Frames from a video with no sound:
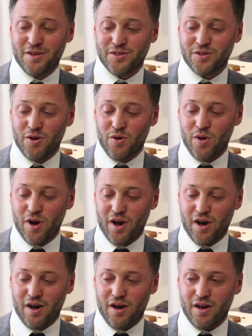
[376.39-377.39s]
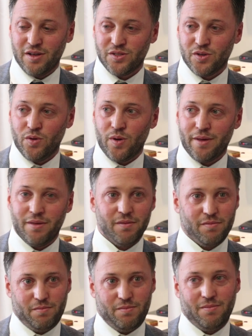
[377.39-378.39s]
So I
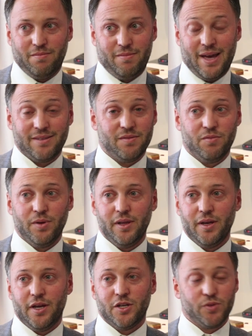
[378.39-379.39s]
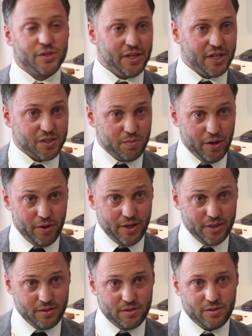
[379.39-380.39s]
think that's a really interesting
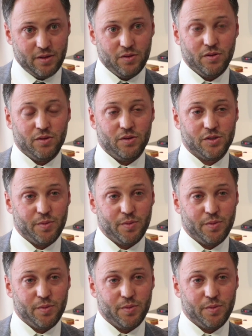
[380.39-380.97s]
experience, a